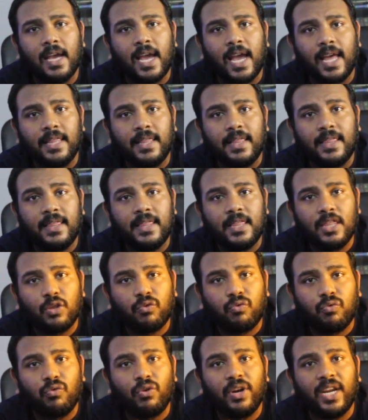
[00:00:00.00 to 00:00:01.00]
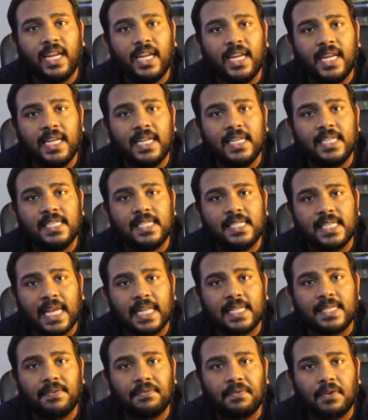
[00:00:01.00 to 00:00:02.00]
and 3
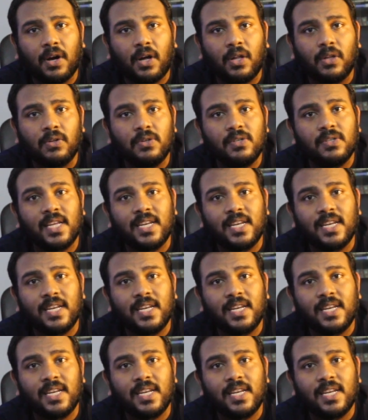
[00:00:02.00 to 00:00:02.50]
sets of colors.